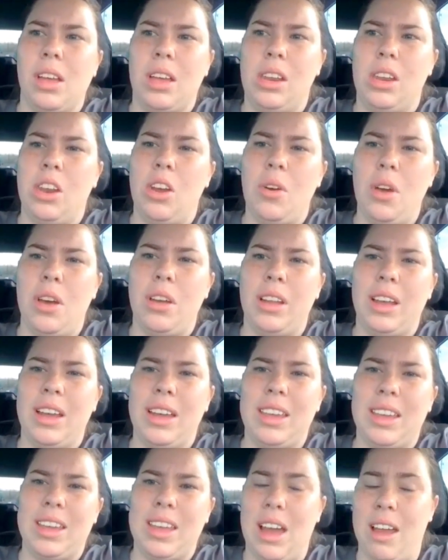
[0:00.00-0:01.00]
and you know how,
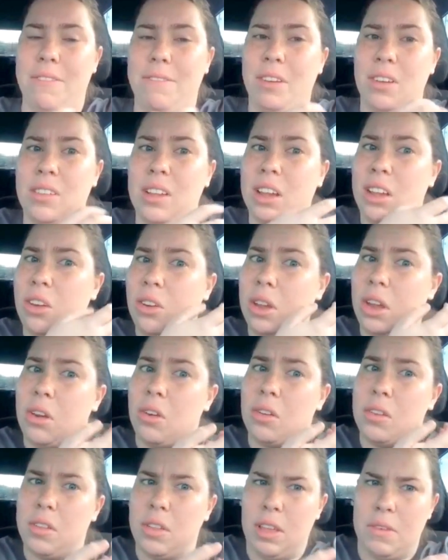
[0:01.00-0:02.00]
like, it kind of feels like your
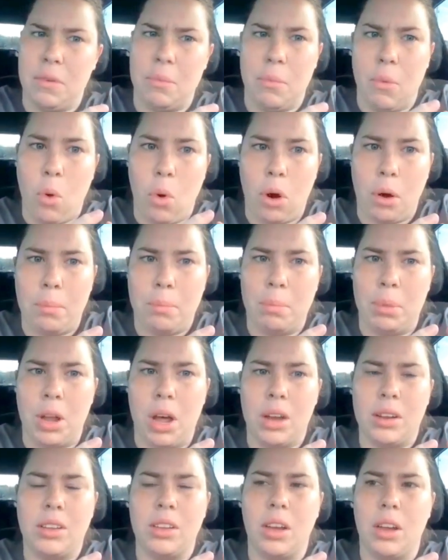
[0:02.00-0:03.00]
ear is even more
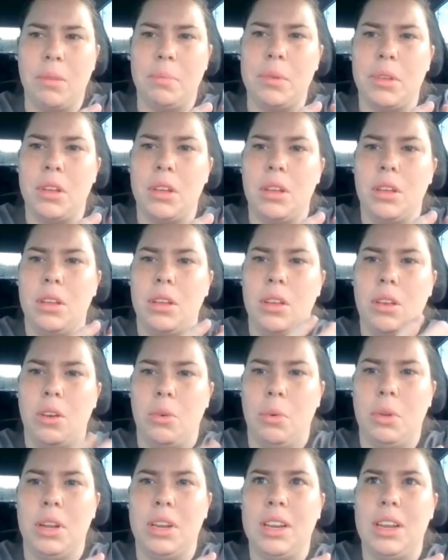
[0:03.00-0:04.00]
blocked up?
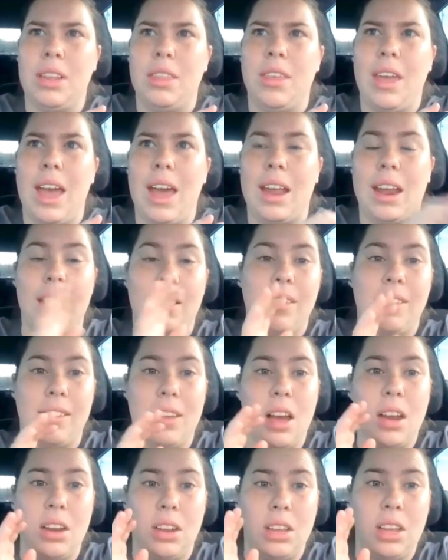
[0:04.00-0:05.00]
Well, it did that, and
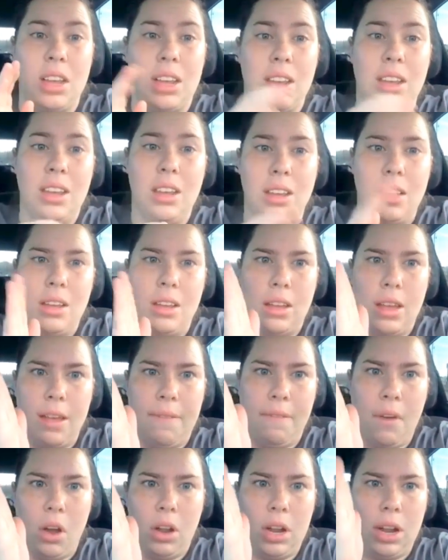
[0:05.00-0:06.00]
suddenly
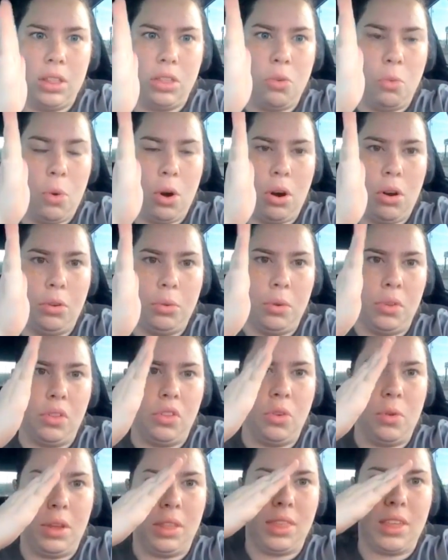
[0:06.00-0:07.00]
it felt like the world was
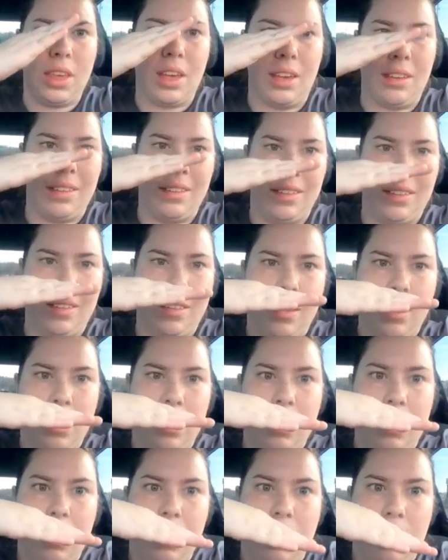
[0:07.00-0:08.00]
doing this.
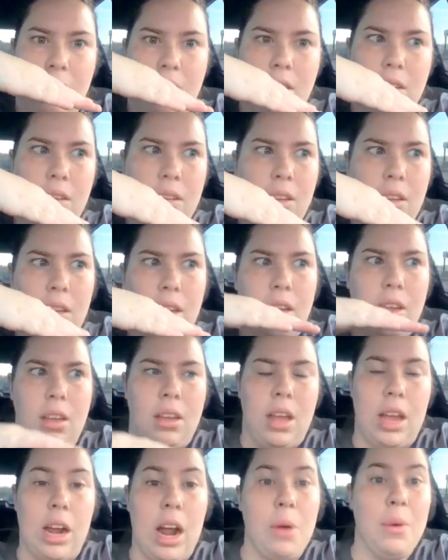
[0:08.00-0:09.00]

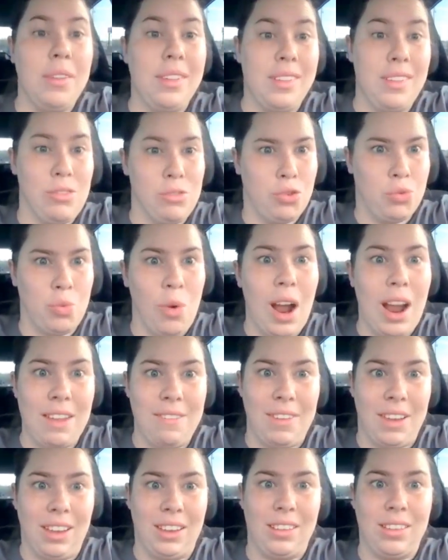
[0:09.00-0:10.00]
And I was still
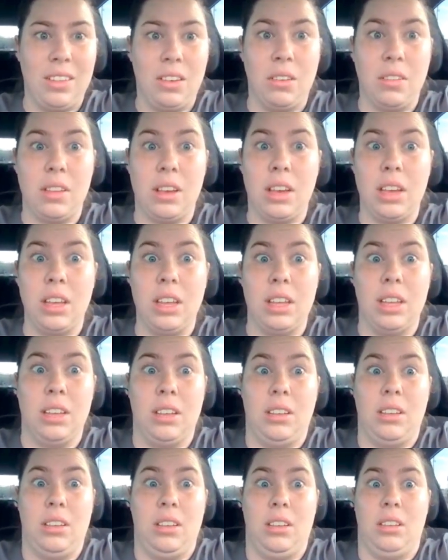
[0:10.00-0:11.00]
driving, so I was like,
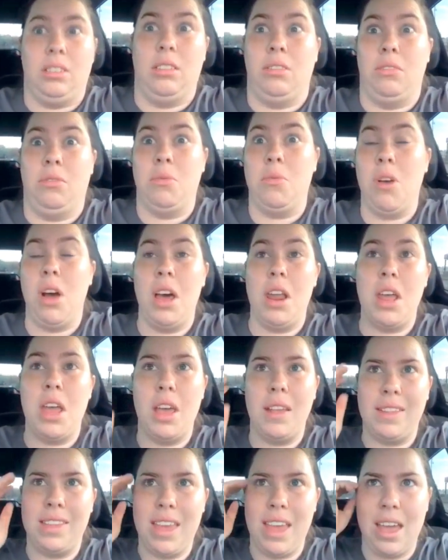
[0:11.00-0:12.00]
what
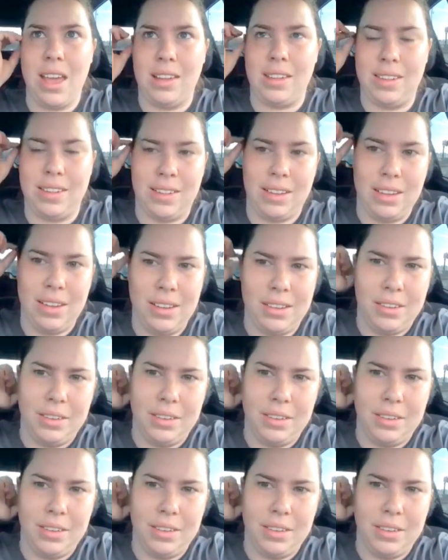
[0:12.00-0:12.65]
is this?